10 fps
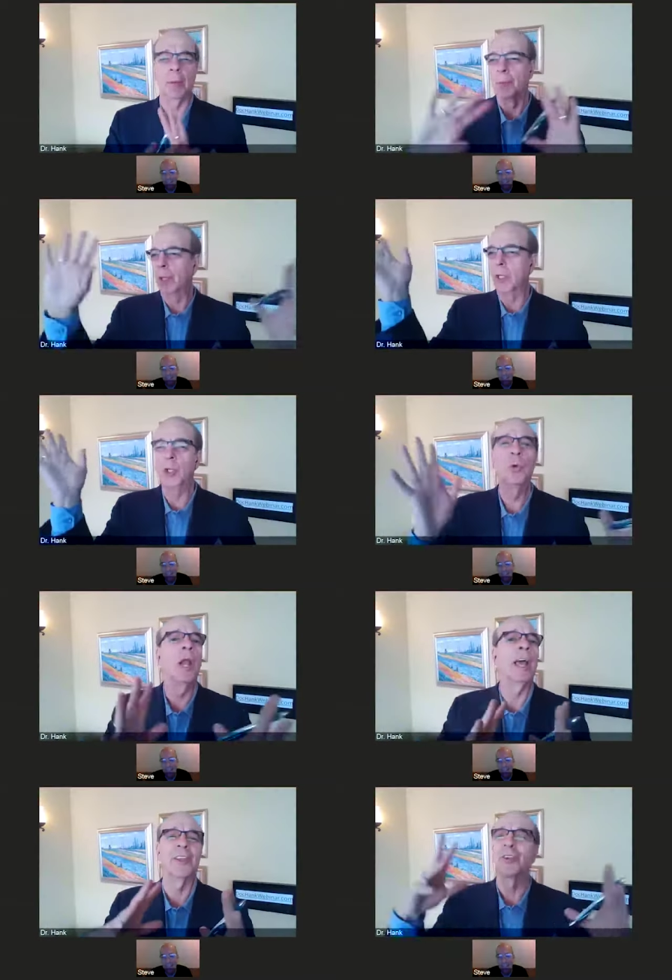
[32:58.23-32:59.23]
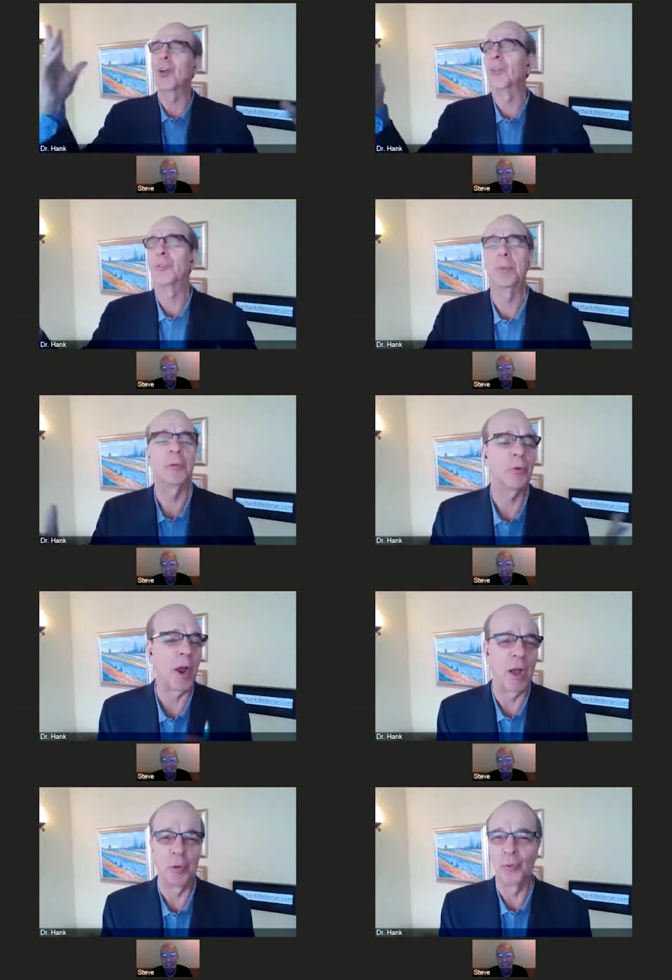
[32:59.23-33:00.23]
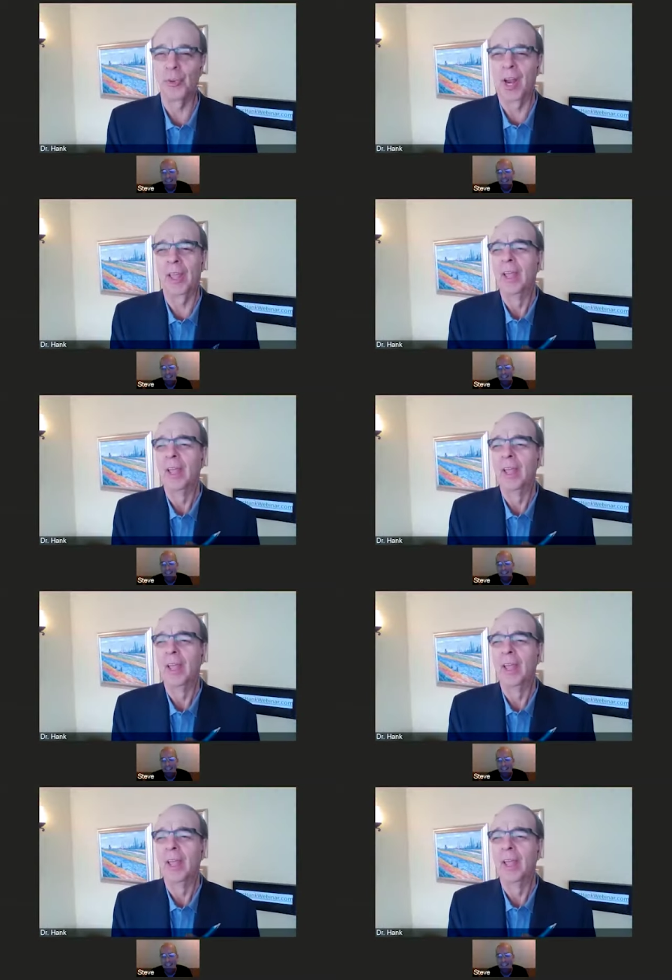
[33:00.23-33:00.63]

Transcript: I mean, you and I could talk, speak for hours, and